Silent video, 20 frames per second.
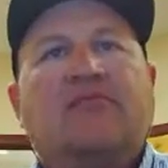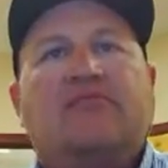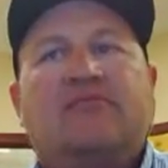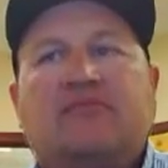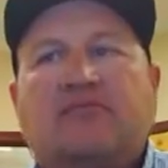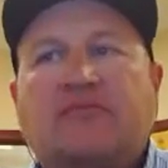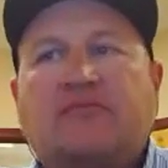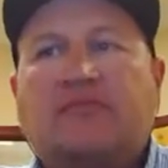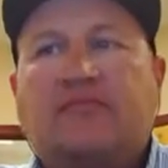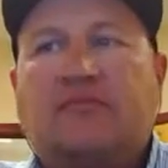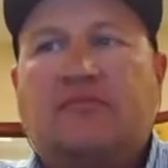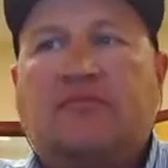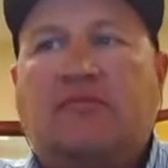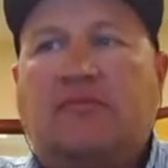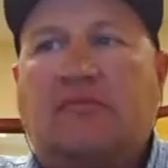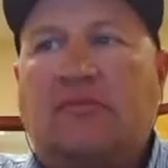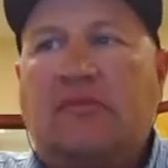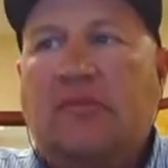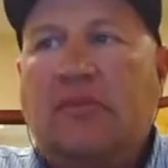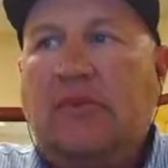
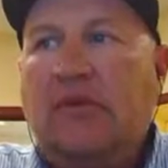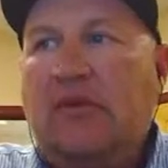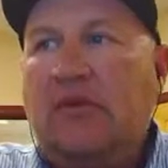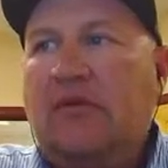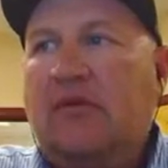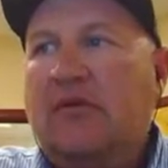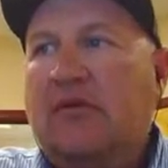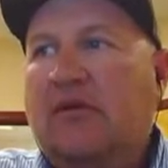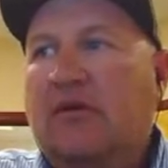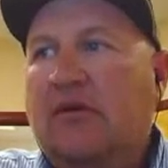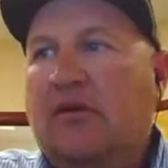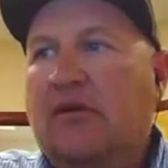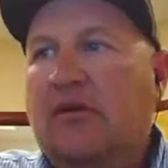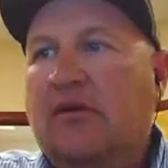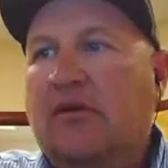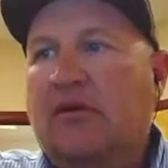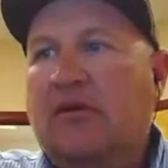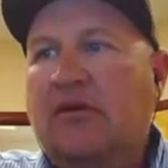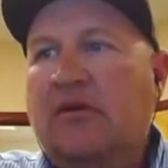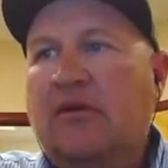
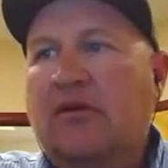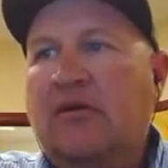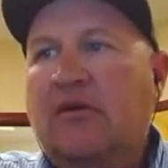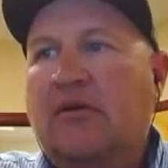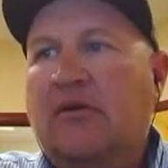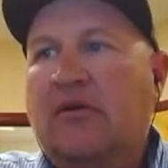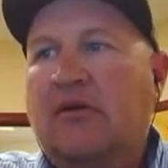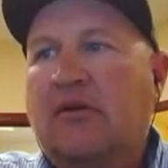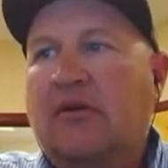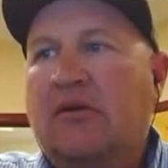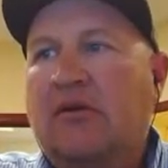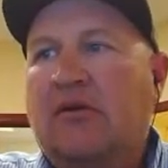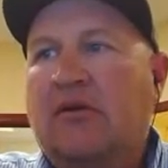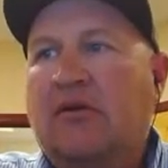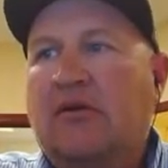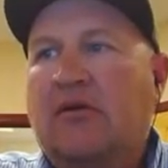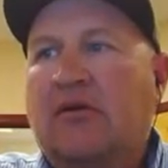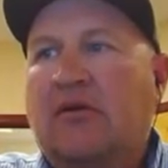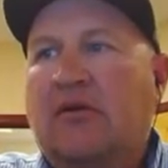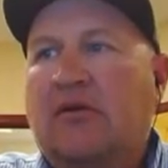
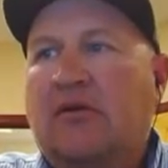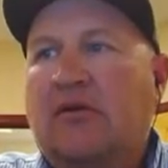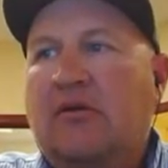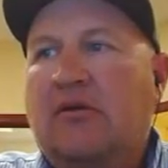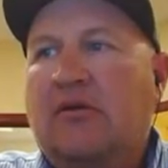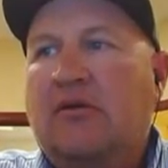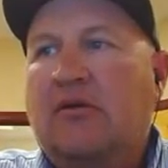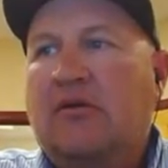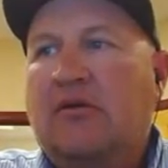This person isn't speaking.